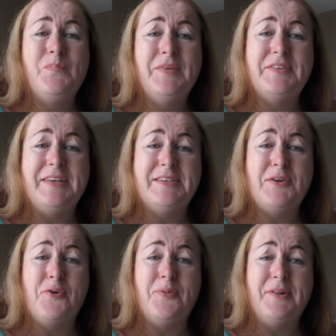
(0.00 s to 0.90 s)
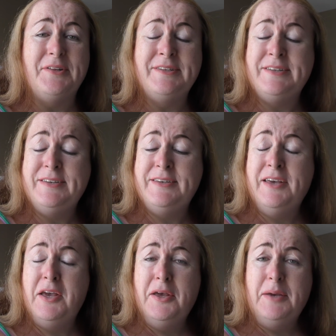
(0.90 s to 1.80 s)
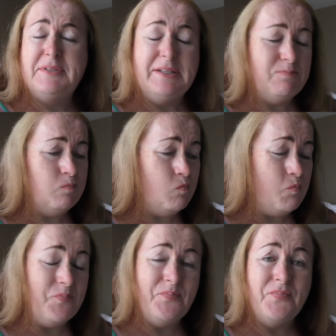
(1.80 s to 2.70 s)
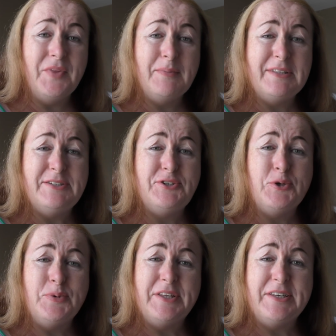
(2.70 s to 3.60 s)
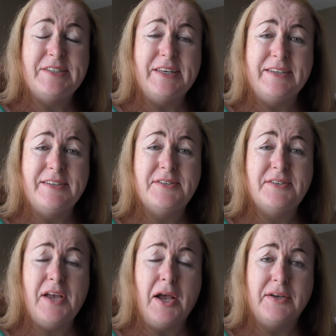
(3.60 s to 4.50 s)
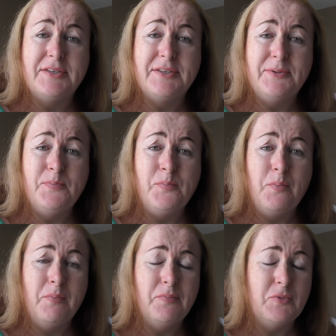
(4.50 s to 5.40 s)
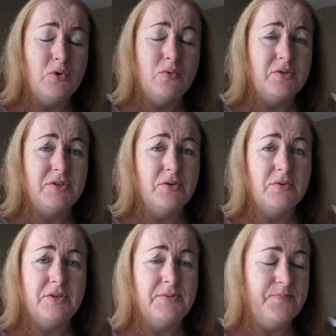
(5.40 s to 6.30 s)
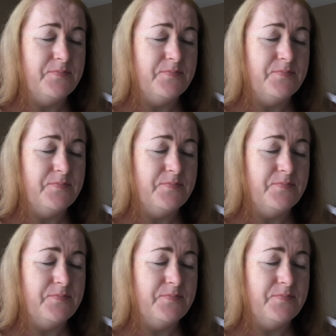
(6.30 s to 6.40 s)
This thing is horrible. I'm still chewing this thing. It sucks. Don't.